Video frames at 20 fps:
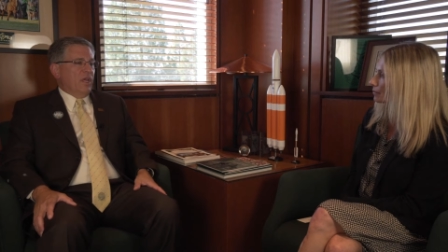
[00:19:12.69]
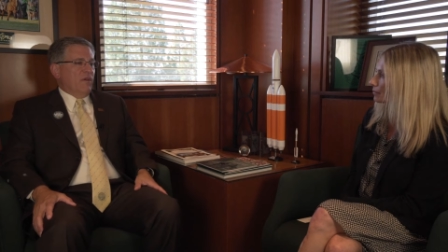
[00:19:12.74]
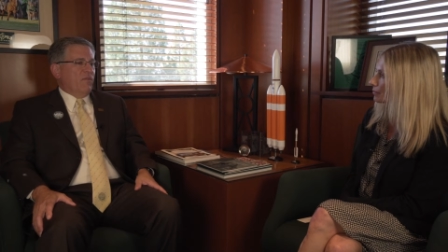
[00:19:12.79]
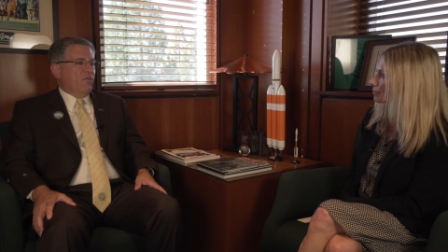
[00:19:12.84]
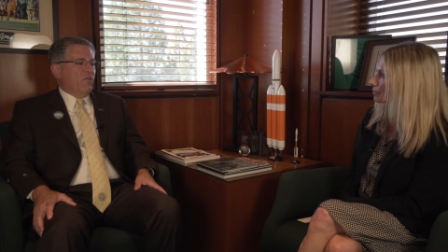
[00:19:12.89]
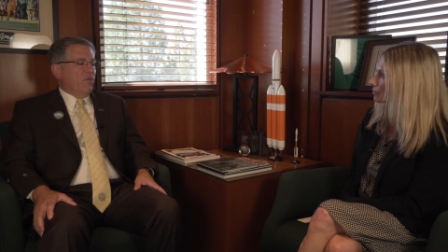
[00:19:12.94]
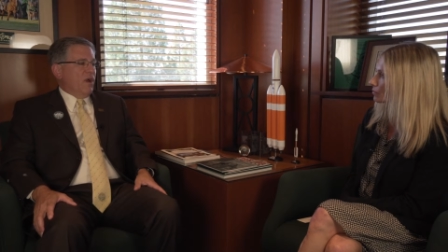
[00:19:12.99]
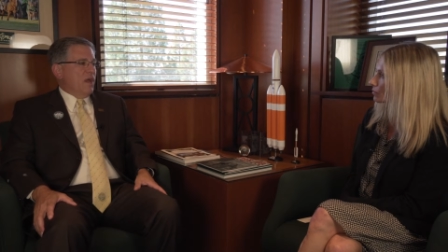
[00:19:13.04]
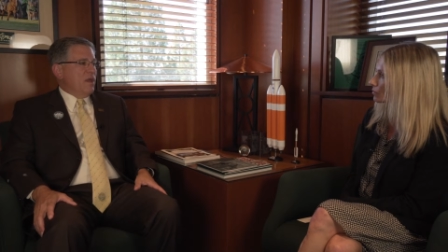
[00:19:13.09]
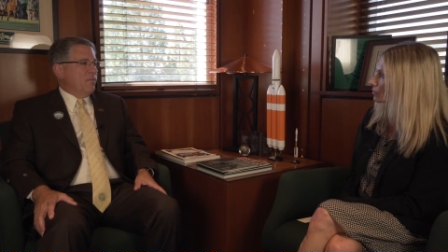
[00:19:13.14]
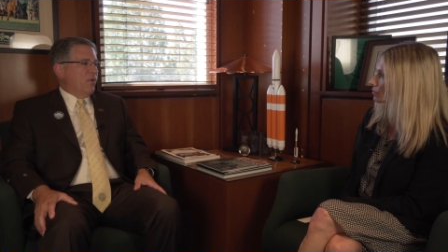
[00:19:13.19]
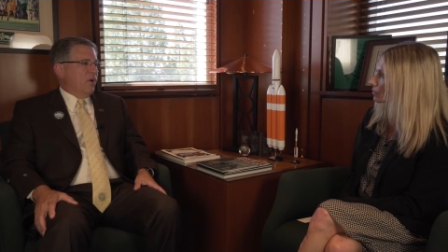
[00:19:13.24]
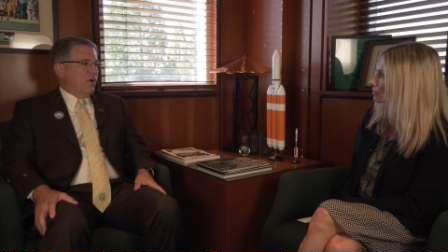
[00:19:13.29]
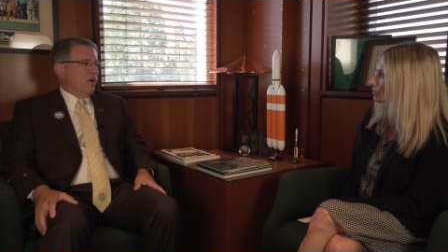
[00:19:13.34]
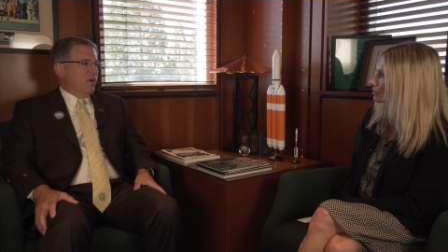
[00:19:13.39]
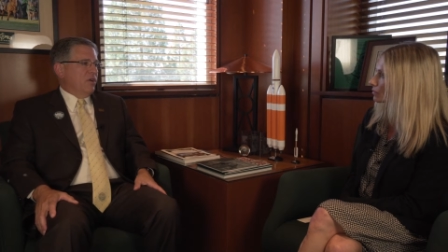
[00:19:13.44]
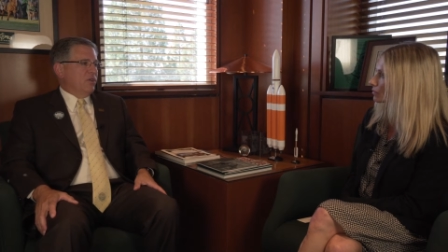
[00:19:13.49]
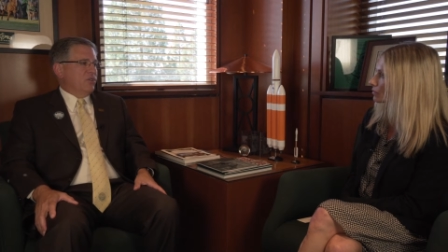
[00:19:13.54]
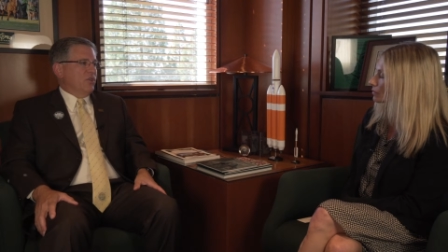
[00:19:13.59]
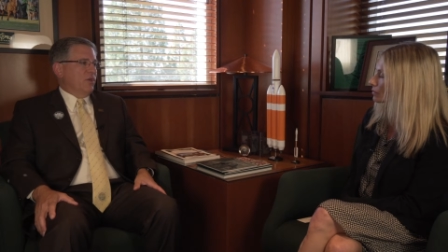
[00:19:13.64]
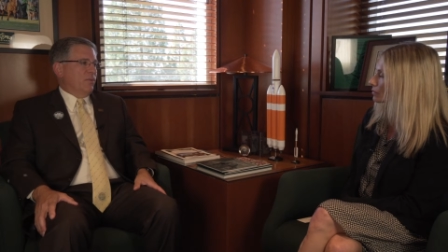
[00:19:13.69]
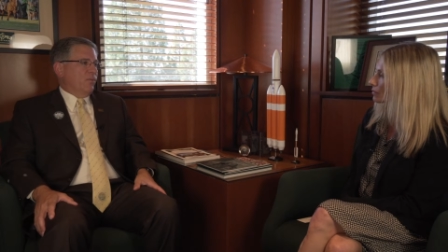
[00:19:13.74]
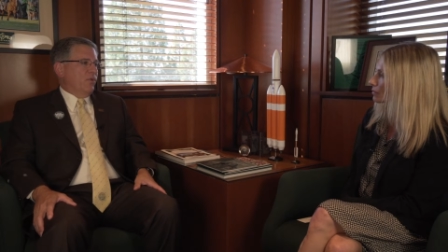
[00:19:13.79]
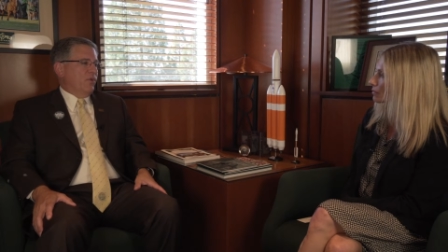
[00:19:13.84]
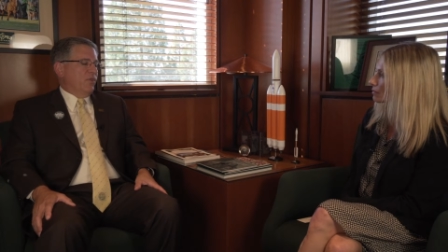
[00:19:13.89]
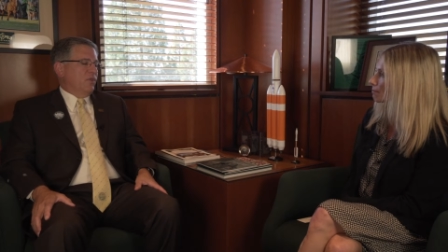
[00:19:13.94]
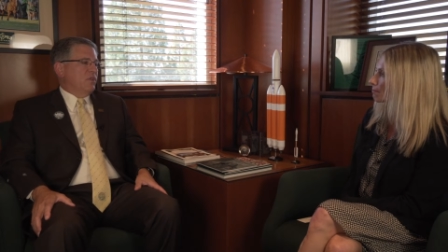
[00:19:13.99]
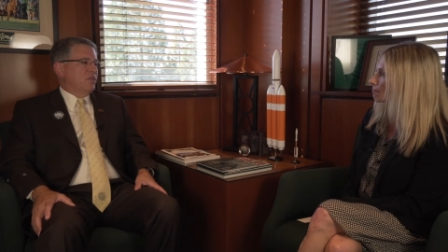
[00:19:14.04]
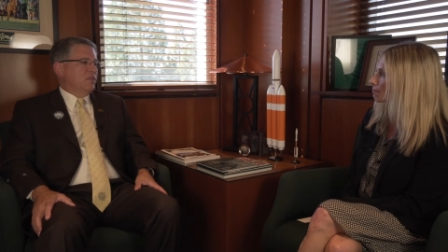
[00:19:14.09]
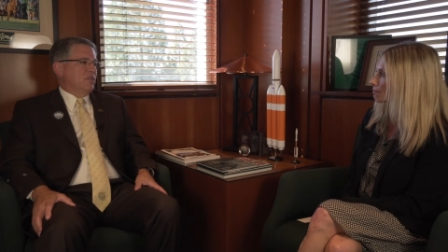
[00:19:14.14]
have great partnership
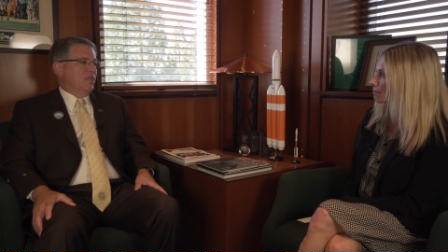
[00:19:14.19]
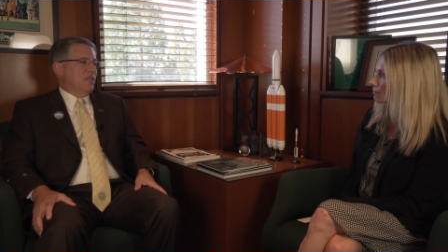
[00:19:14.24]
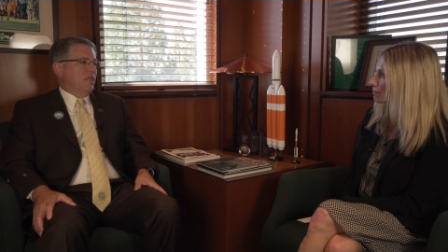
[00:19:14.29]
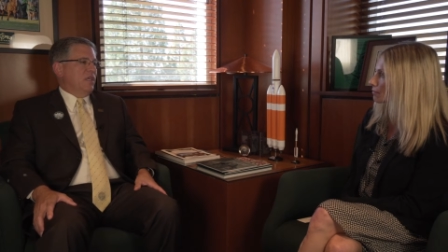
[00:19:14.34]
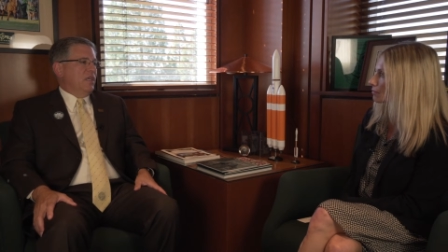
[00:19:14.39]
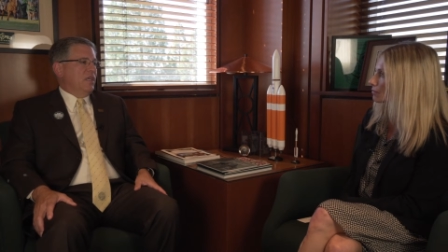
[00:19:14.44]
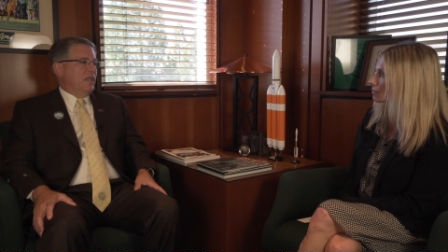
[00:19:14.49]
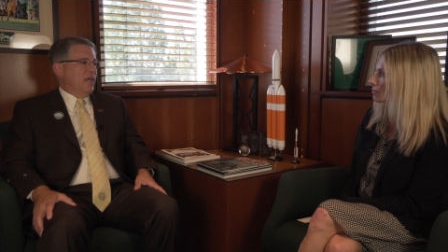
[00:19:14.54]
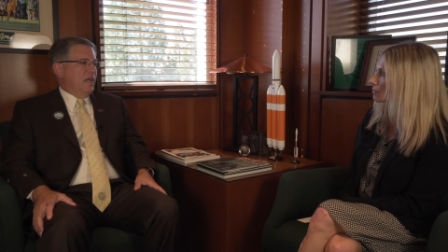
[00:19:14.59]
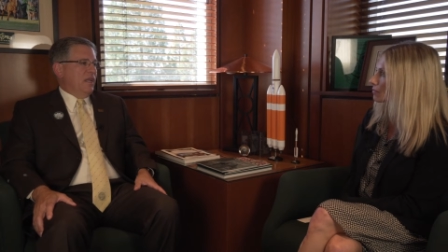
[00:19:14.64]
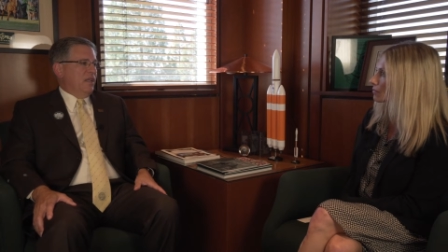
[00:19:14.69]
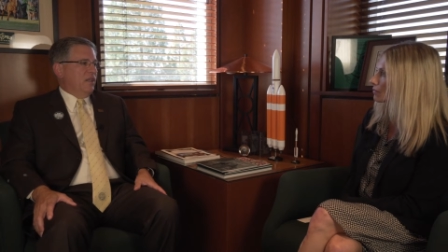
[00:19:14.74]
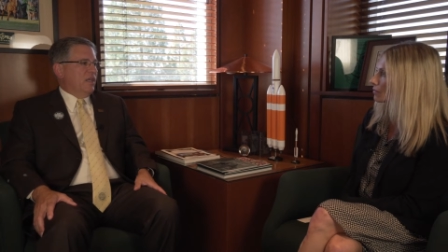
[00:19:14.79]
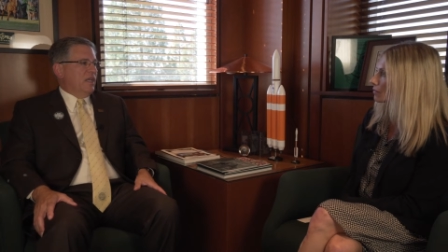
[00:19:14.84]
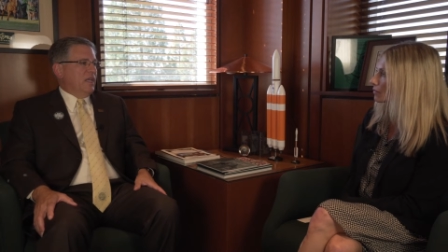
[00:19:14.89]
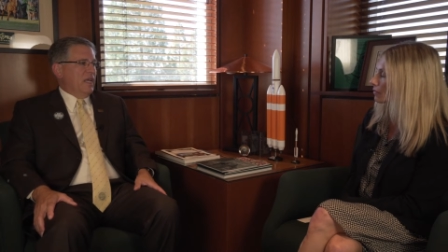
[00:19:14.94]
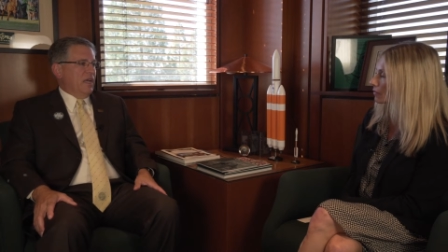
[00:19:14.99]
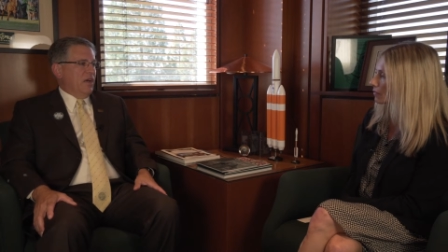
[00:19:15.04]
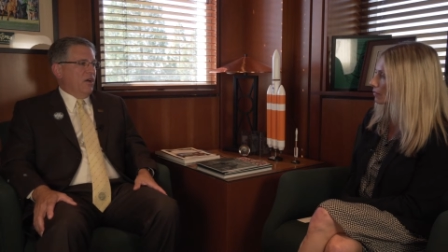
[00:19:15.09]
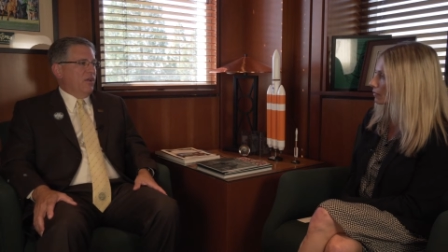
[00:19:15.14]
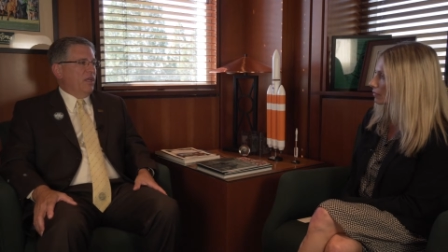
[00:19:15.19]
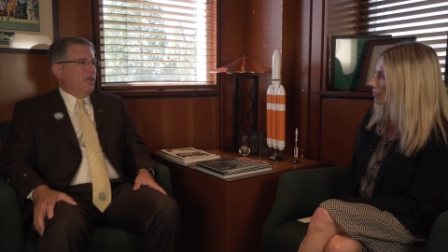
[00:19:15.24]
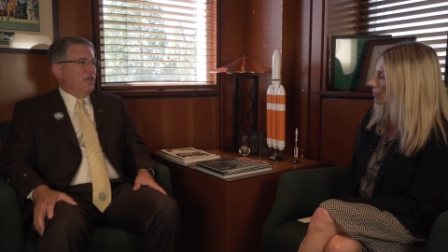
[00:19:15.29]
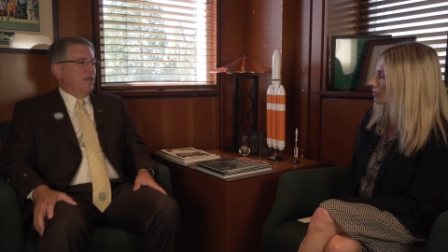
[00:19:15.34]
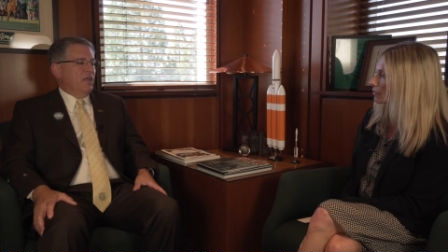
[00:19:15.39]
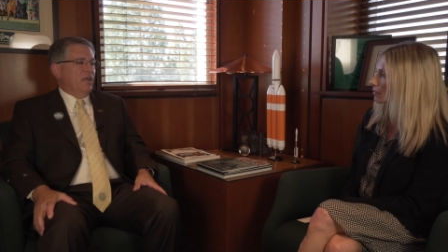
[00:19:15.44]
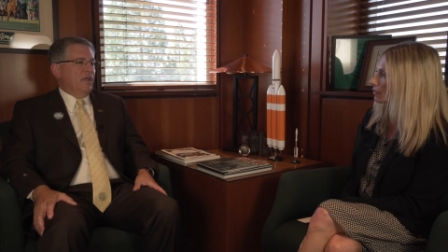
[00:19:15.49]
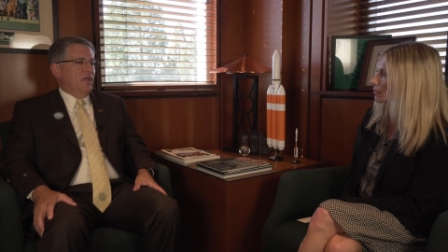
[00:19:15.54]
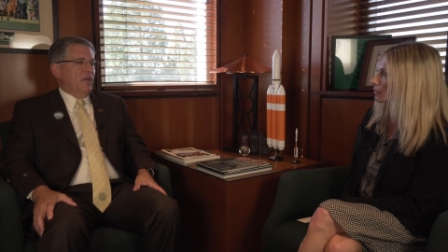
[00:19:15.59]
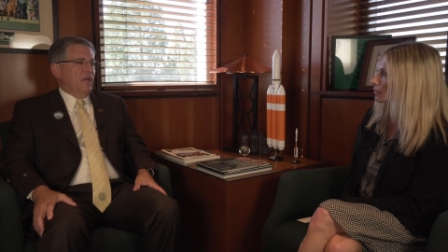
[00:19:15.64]
with the city and the
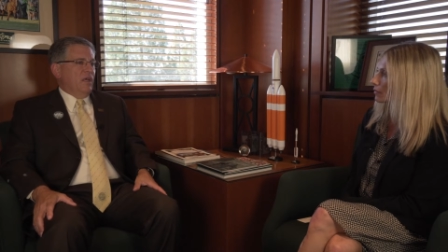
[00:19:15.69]
county,